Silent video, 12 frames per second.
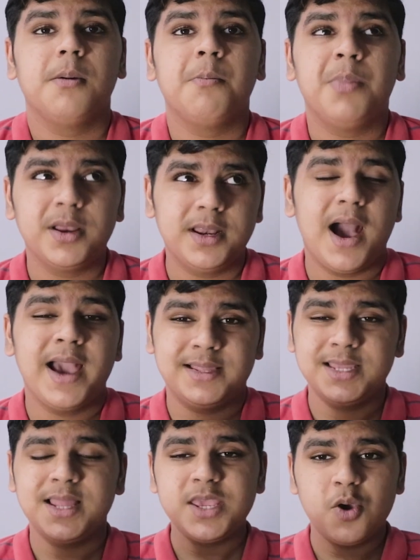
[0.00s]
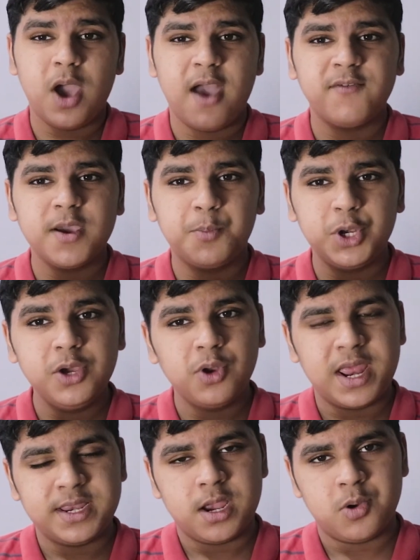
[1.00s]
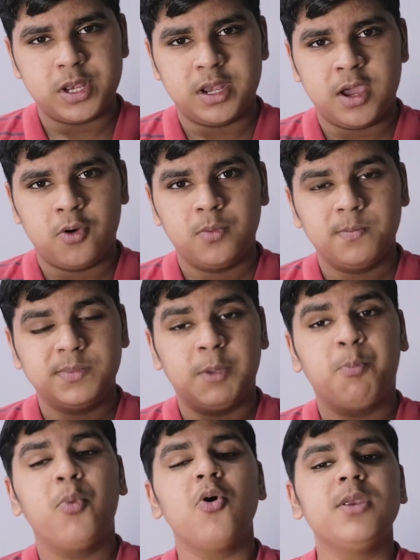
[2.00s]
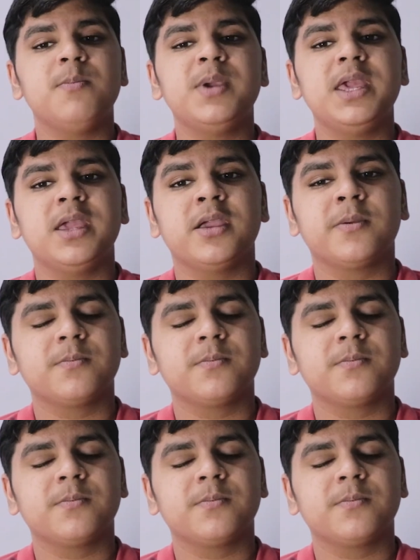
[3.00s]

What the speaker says: But I think that you're having a pretty good idea right now. The point being,